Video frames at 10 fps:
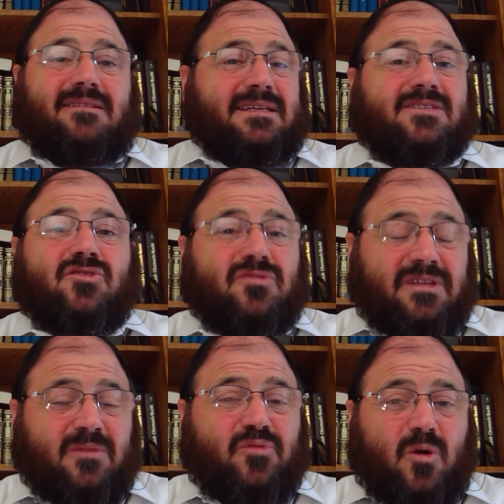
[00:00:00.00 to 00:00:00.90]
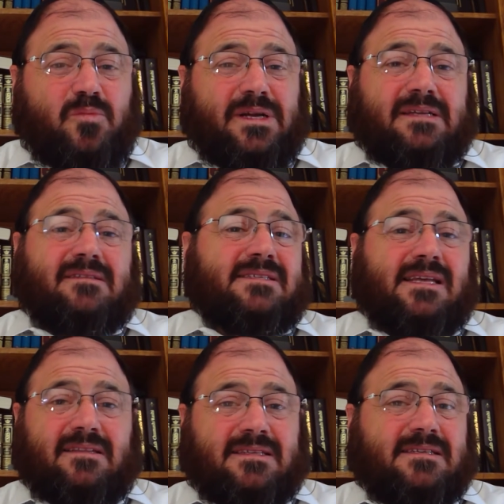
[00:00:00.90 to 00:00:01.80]
it's certainly appropriate to
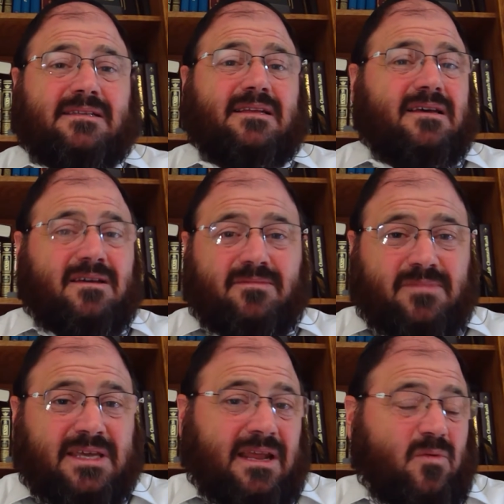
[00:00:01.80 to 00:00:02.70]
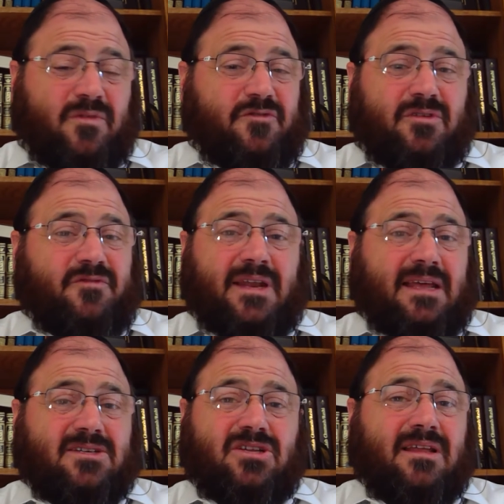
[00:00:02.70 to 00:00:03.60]
say, listen, can I offer you
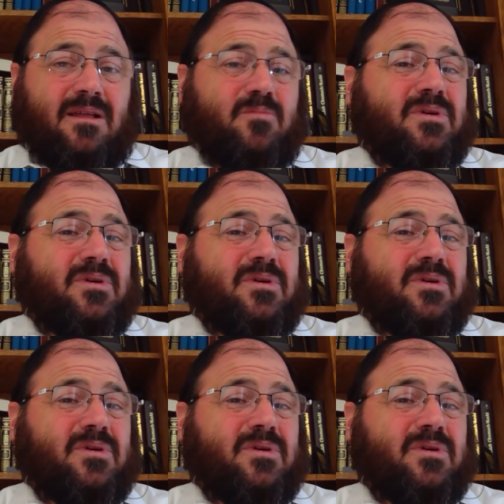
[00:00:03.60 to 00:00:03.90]
financial help?